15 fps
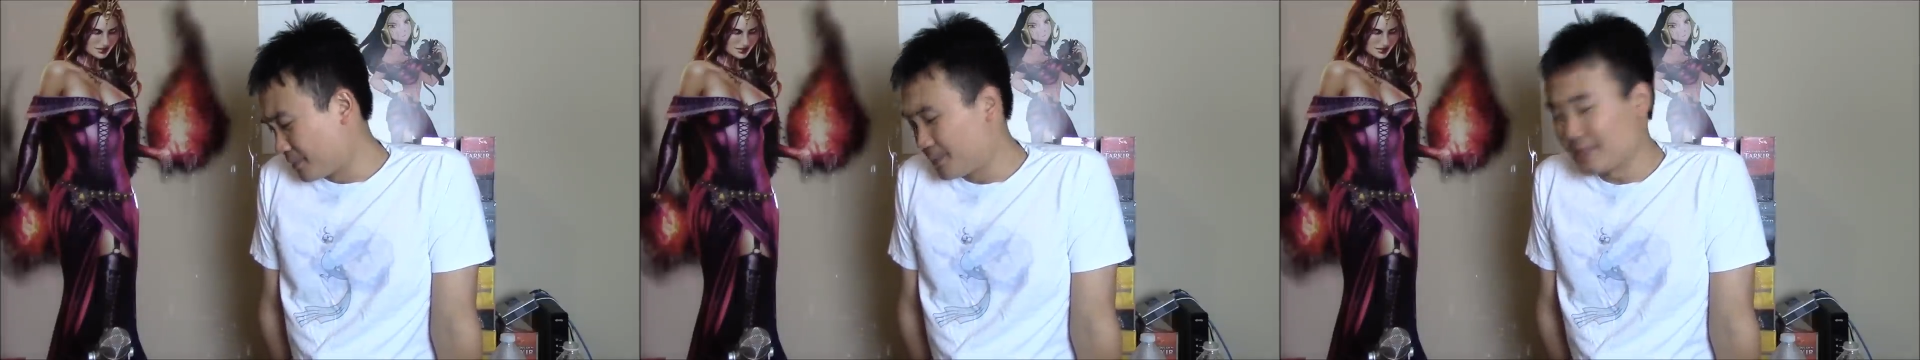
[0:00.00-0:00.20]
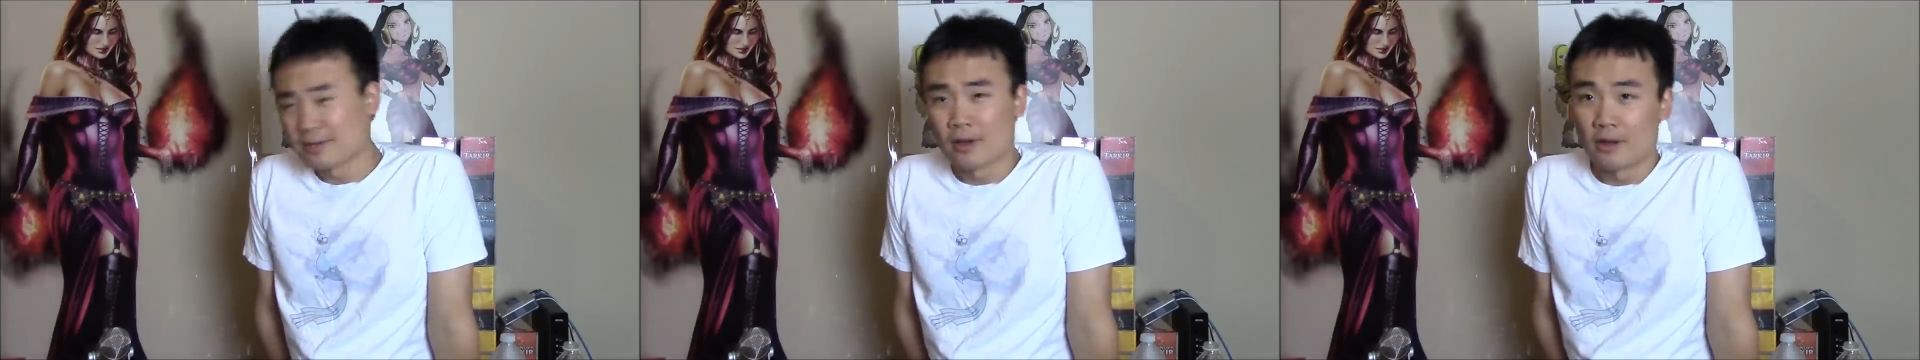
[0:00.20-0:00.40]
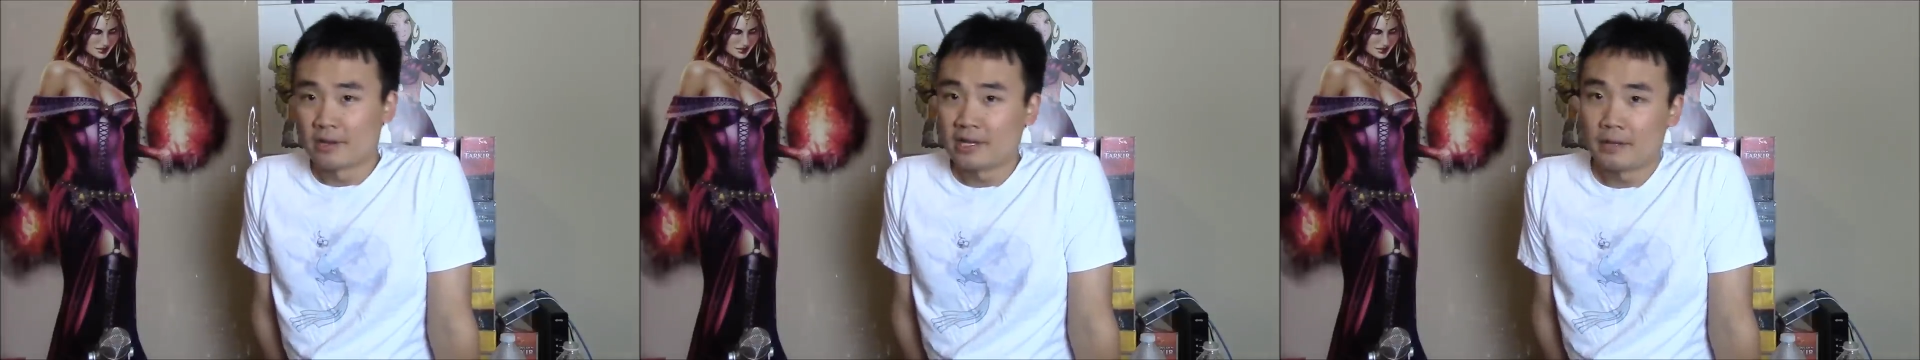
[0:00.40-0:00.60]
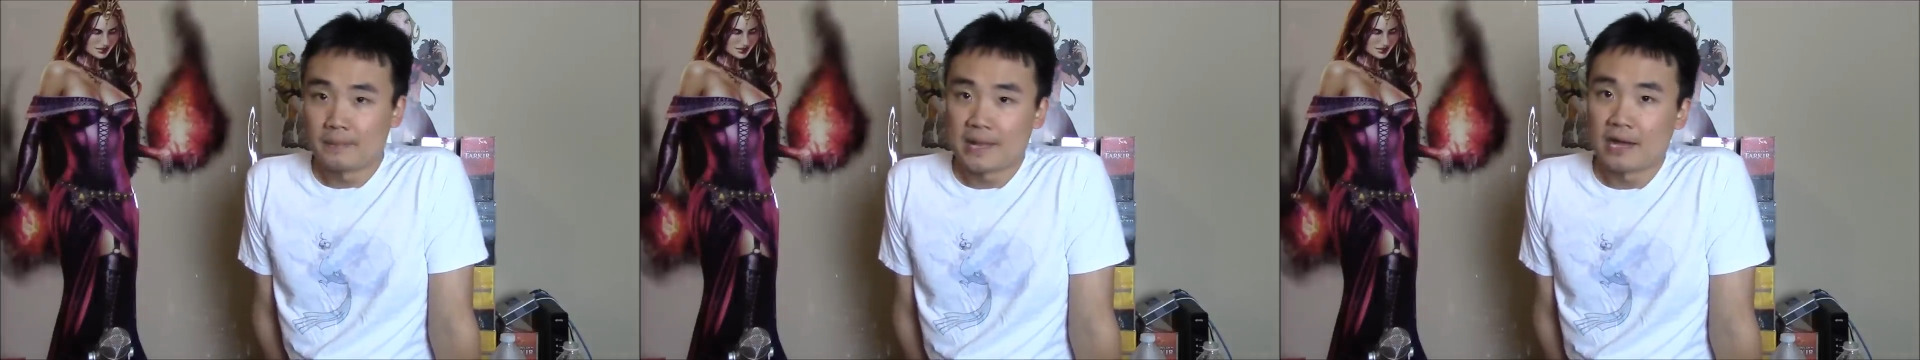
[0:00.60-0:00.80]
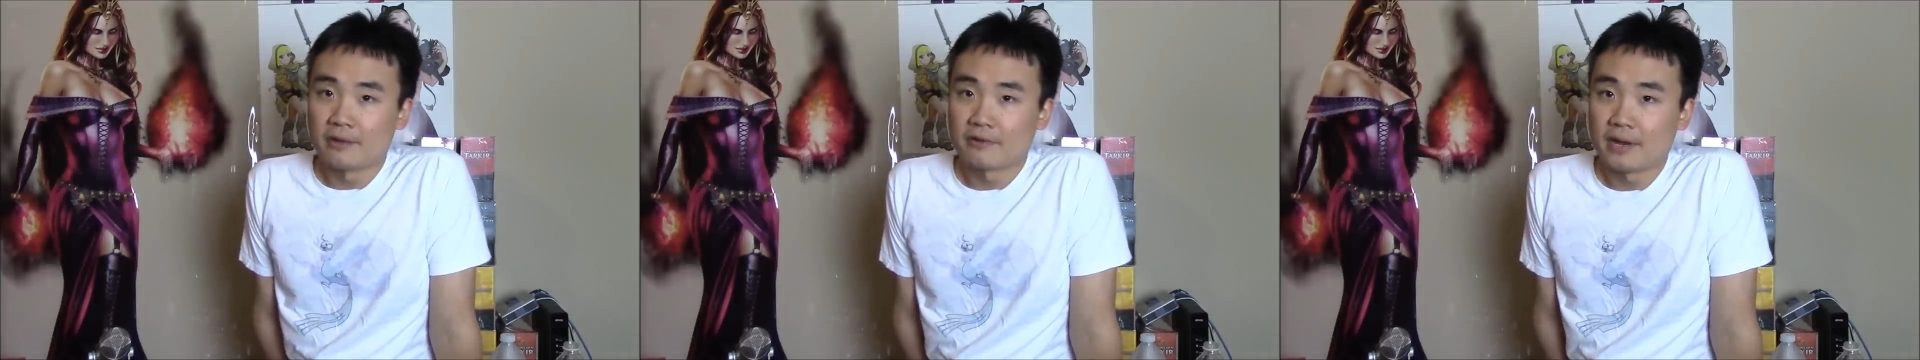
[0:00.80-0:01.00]
to be talking
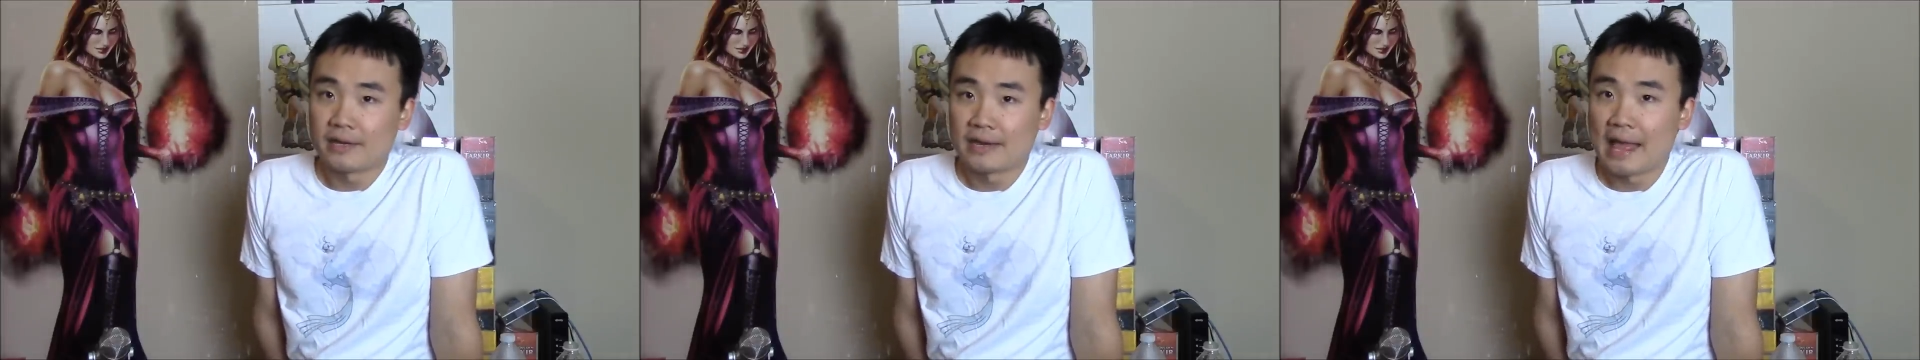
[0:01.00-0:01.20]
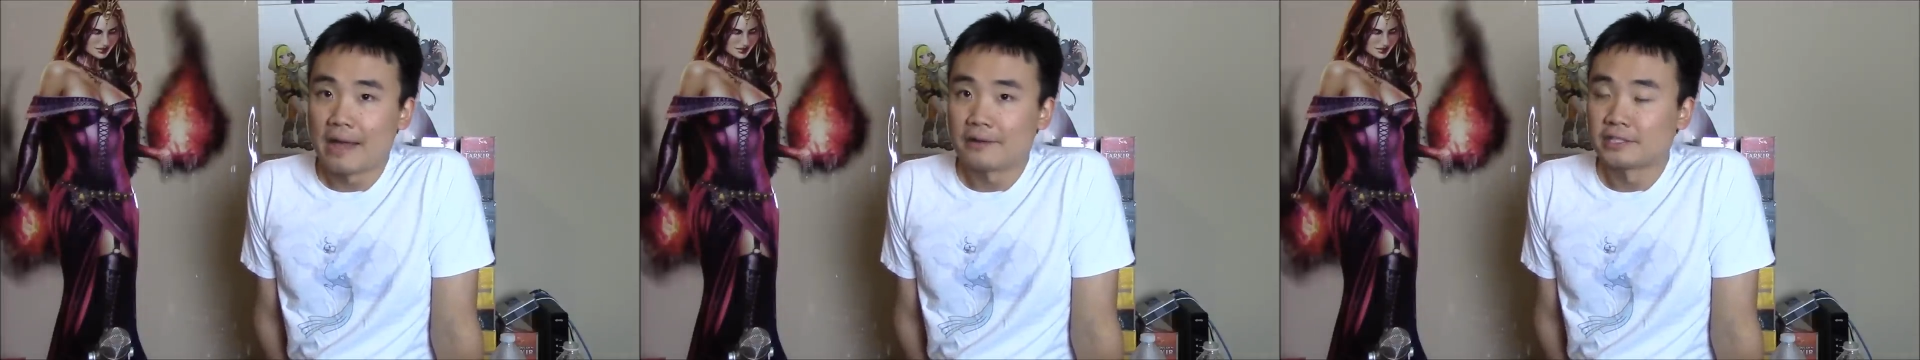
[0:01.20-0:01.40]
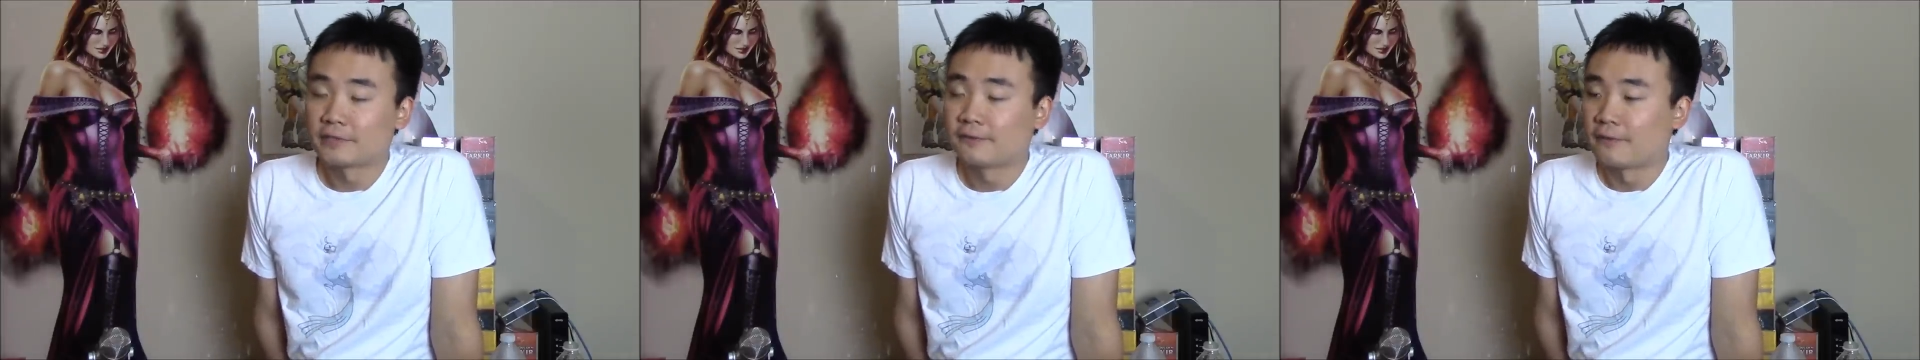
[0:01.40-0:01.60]
about right now is